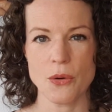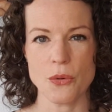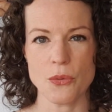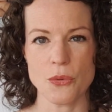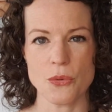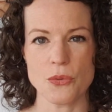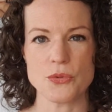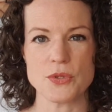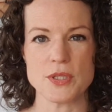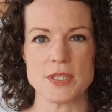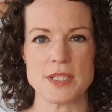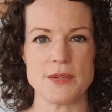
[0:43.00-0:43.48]

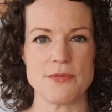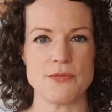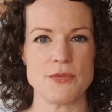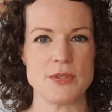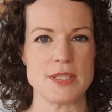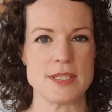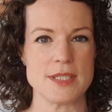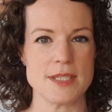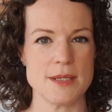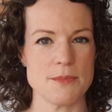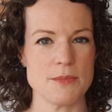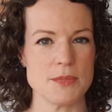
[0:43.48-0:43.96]
all the
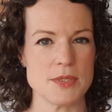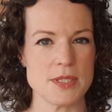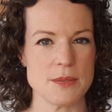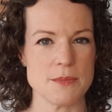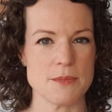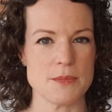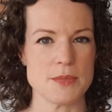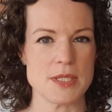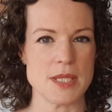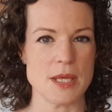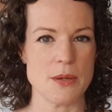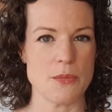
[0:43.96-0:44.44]
different
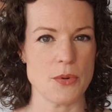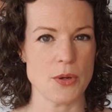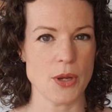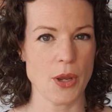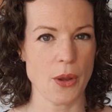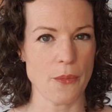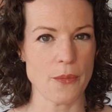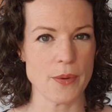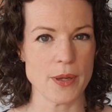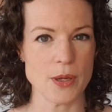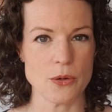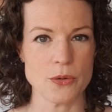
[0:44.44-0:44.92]
symptoms that were
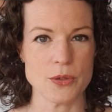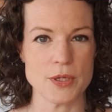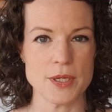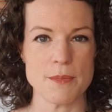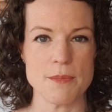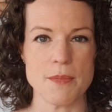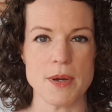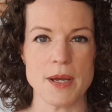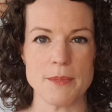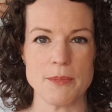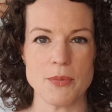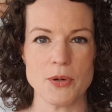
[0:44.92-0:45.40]
going on
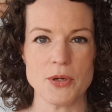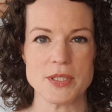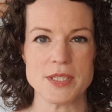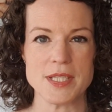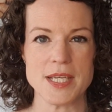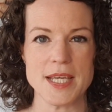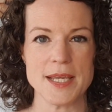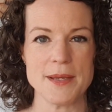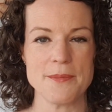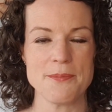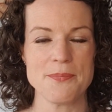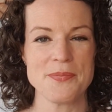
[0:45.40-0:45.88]
in my
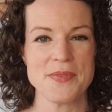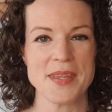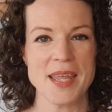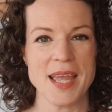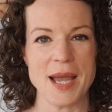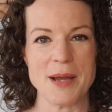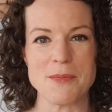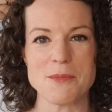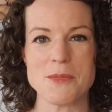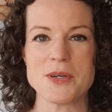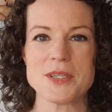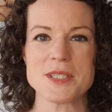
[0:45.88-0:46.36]
body,
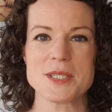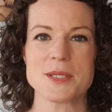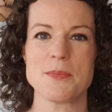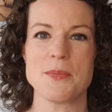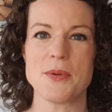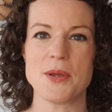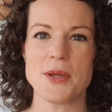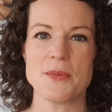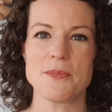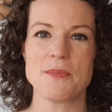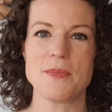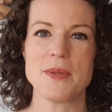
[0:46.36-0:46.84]
and what
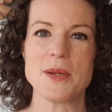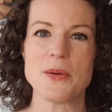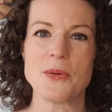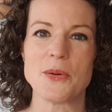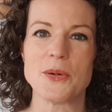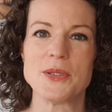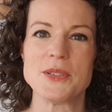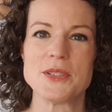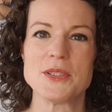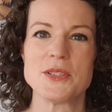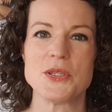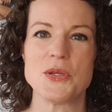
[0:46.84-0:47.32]
spurred me
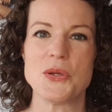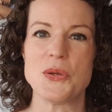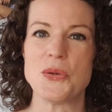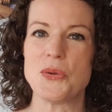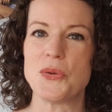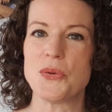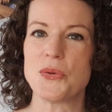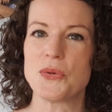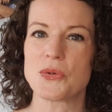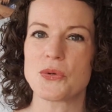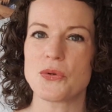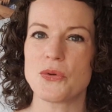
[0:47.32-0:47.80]
on
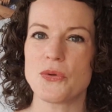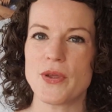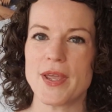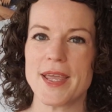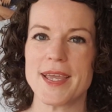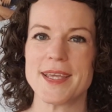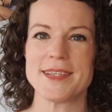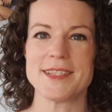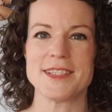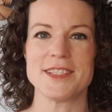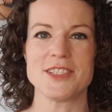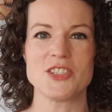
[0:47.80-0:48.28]
to
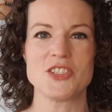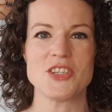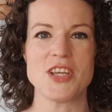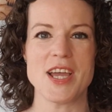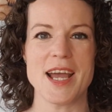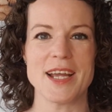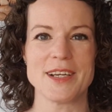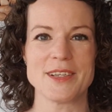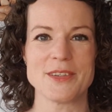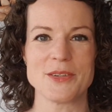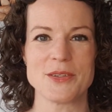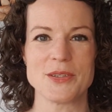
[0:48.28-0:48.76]
create this
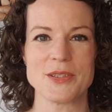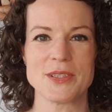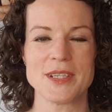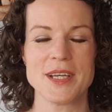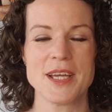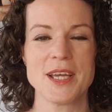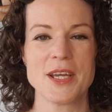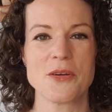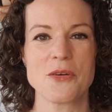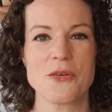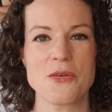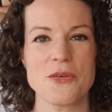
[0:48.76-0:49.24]
channel,
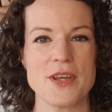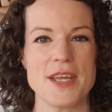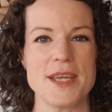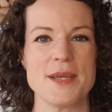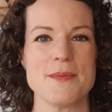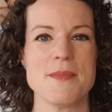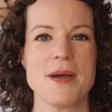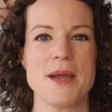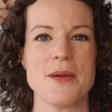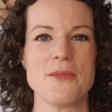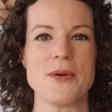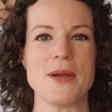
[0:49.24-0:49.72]

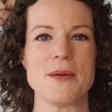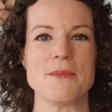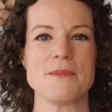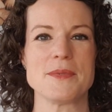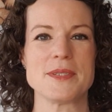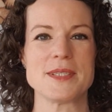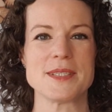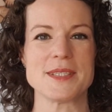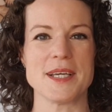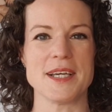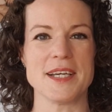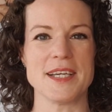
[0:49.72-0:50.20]
create my
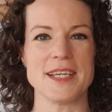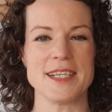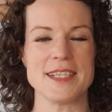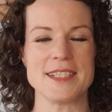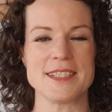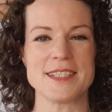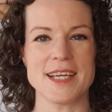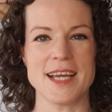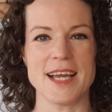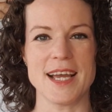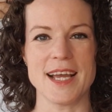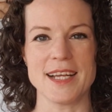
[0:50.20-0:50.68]

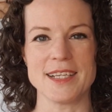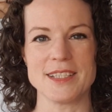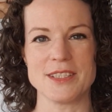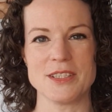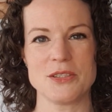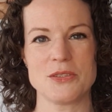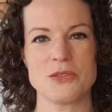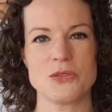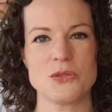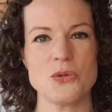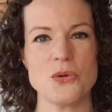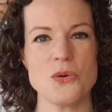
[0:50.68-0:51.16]
website
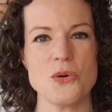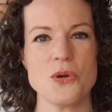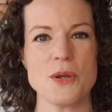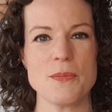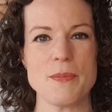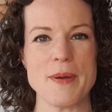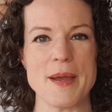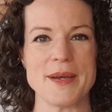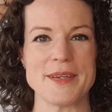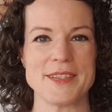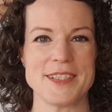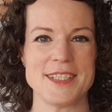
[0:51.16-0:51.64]
and talk
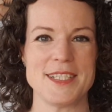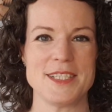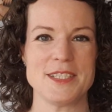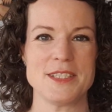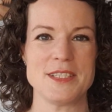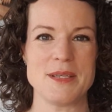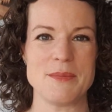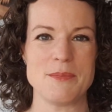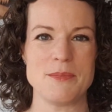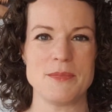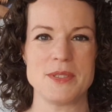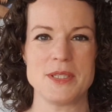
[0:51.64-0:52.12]
about these
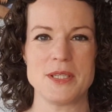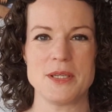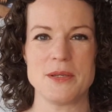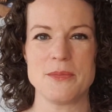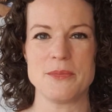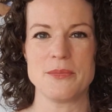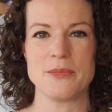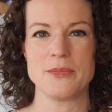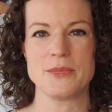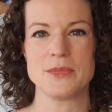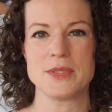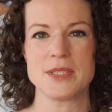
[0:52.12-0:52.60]

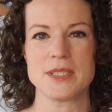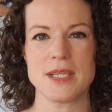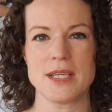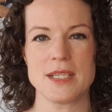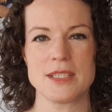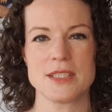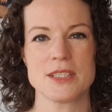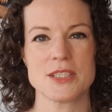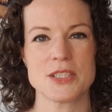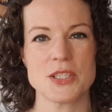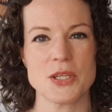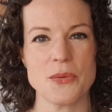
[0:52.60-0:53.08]
symptoms
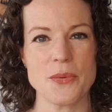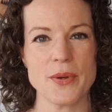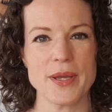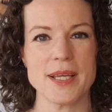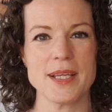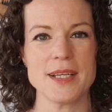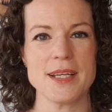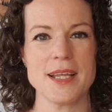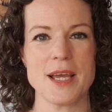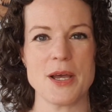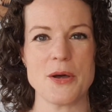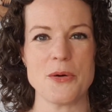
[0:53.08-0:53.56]
so I
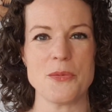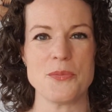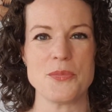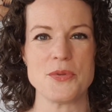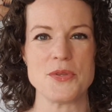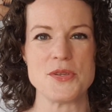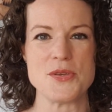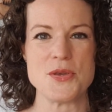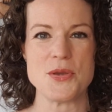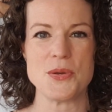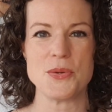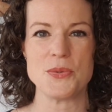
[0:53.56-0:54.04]
can help
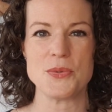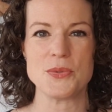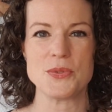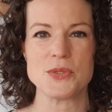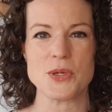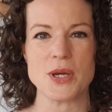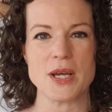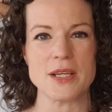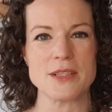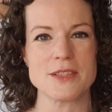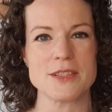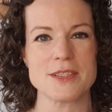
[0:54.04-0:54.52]
you
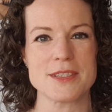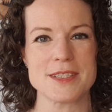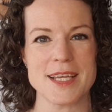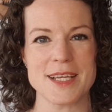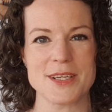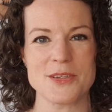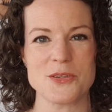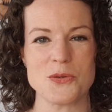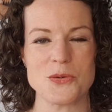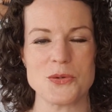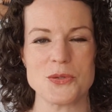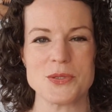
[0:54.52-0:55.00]
to
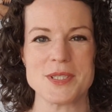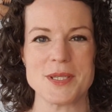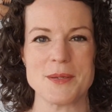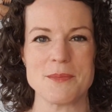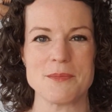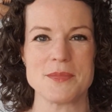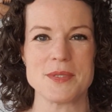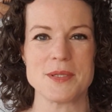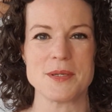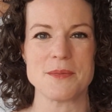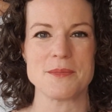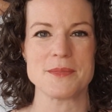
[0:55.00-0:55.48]
understand your
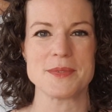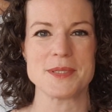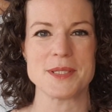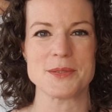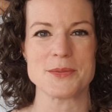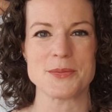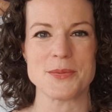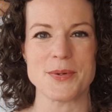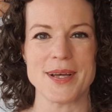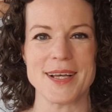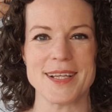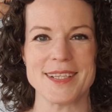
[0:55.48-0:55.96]
symptoms
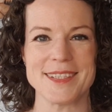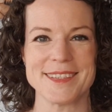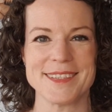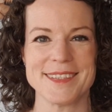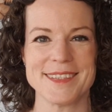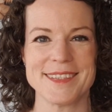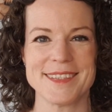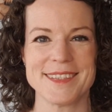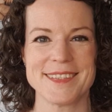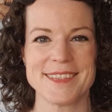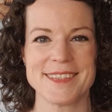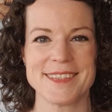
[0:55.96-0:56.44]
as well.